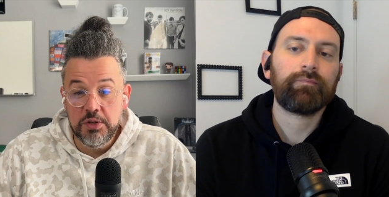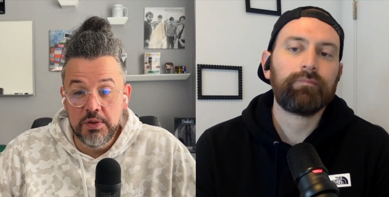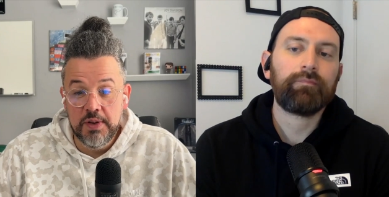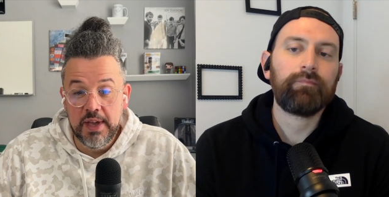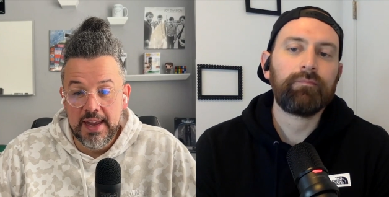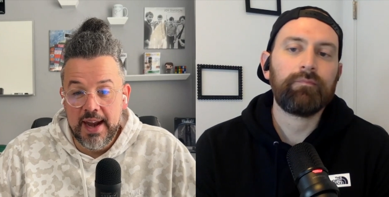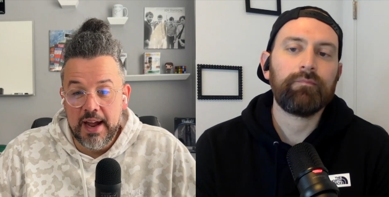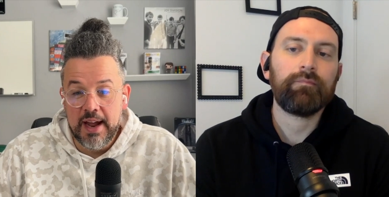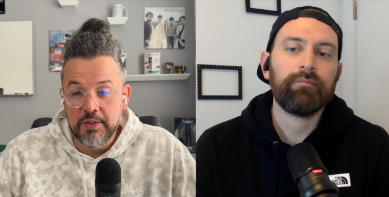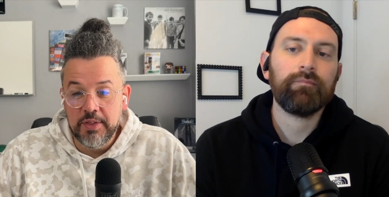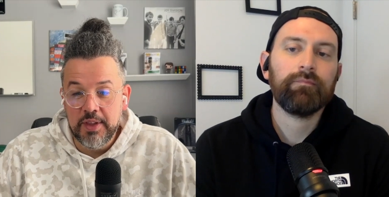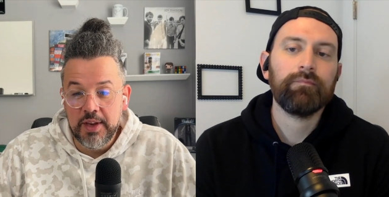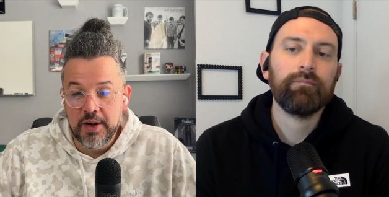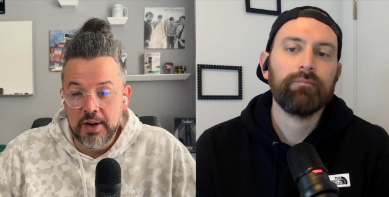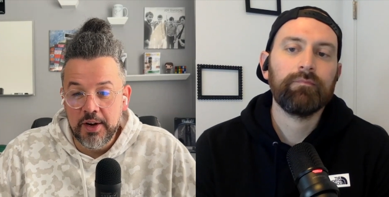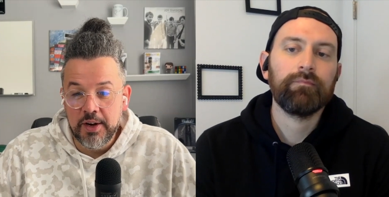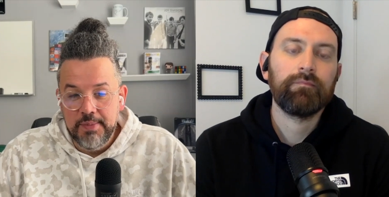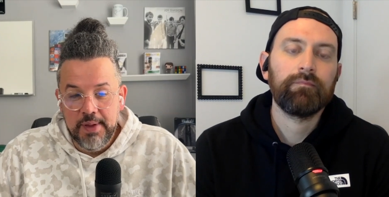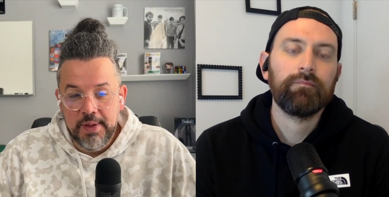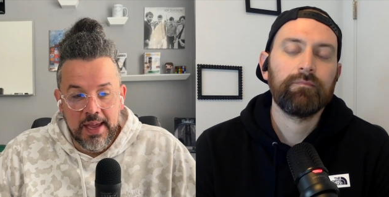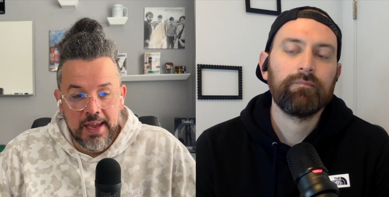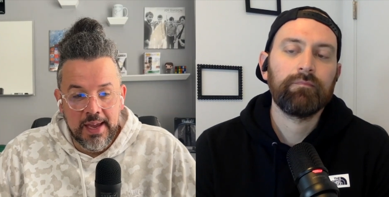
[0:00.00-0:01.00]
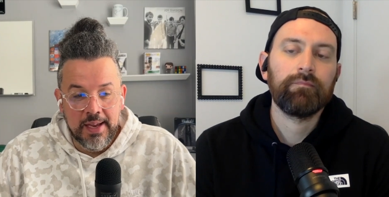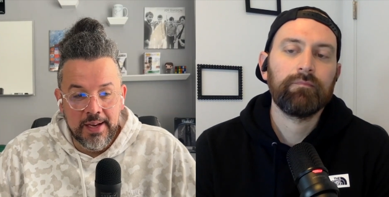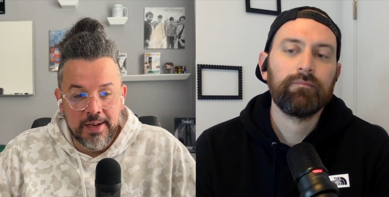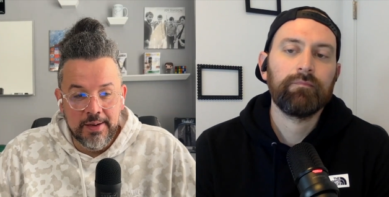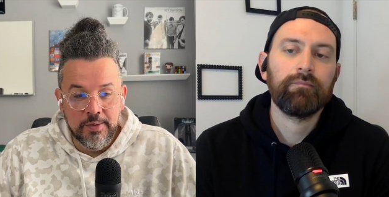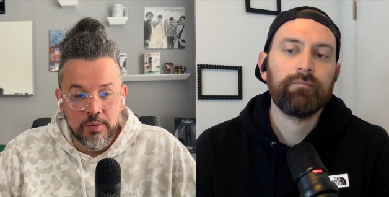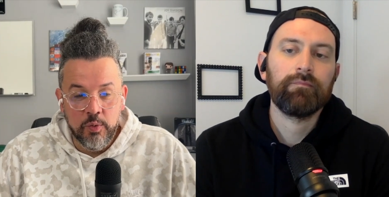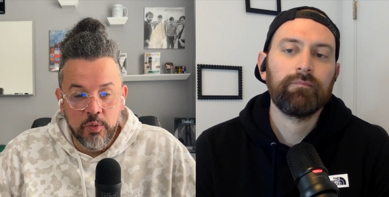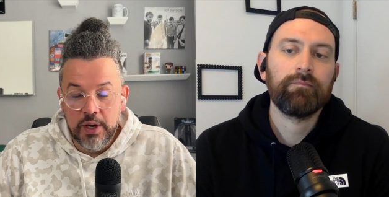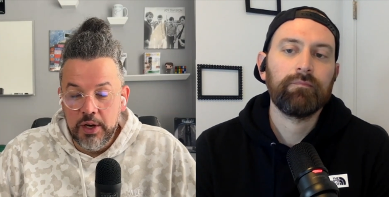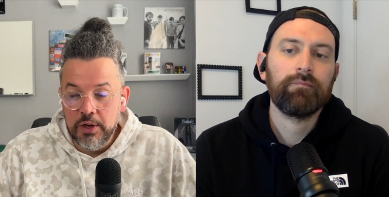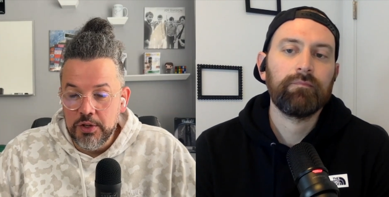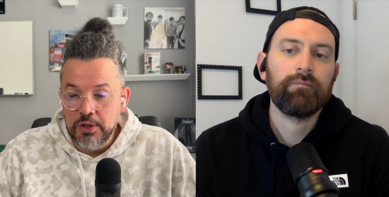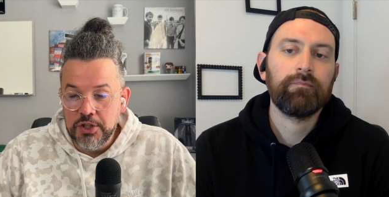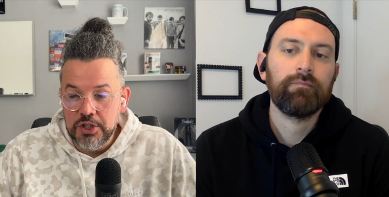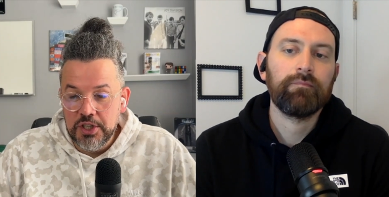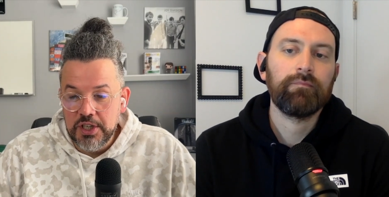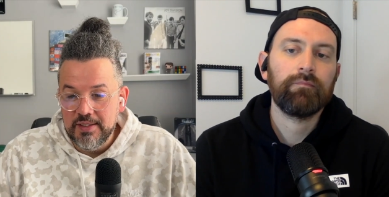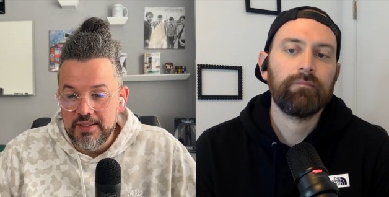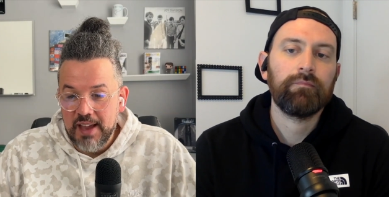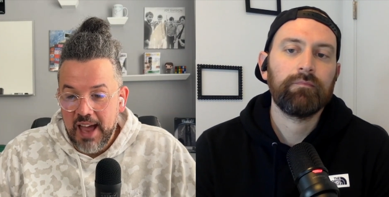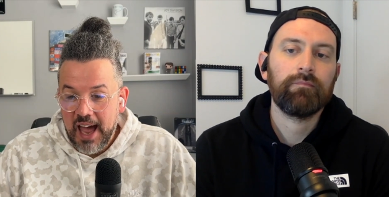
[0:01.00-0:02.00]
Speaker 1: you get out there and weird
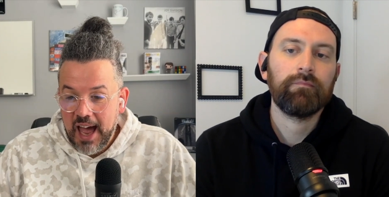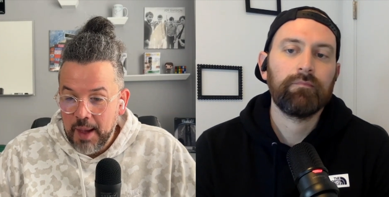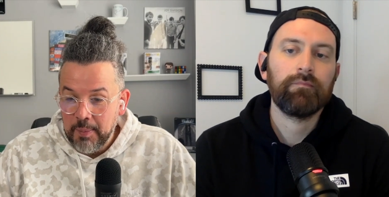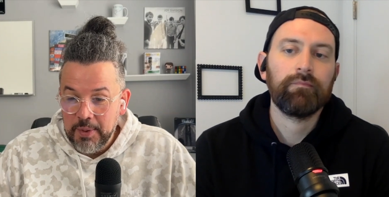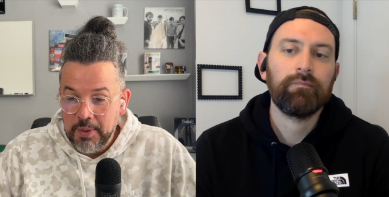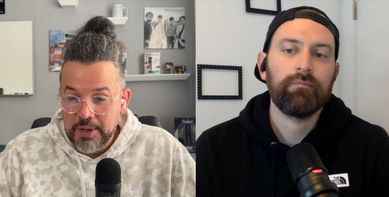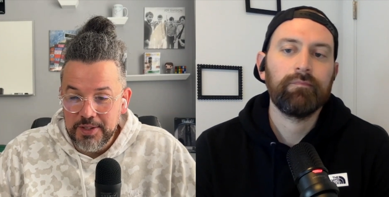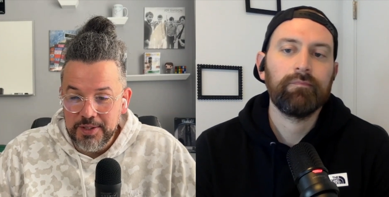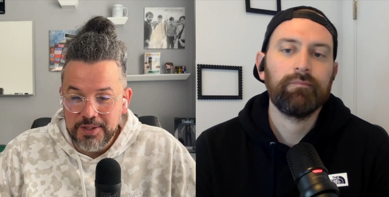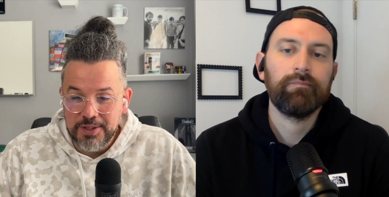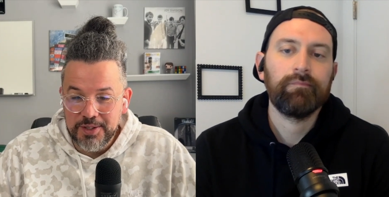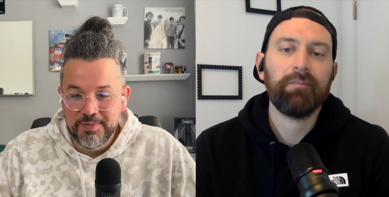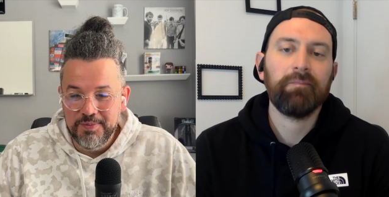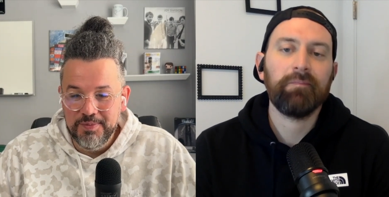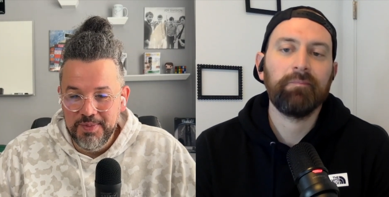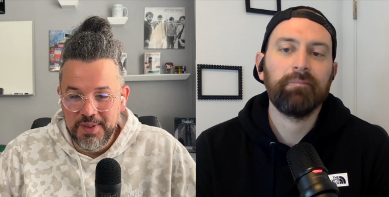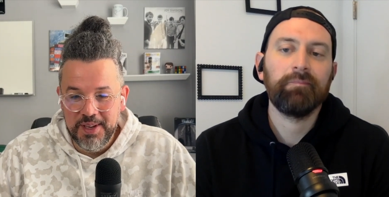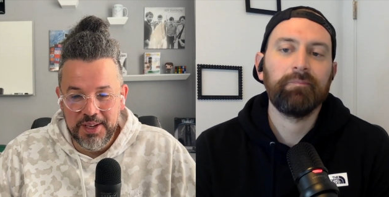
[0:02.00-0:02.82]
shit happens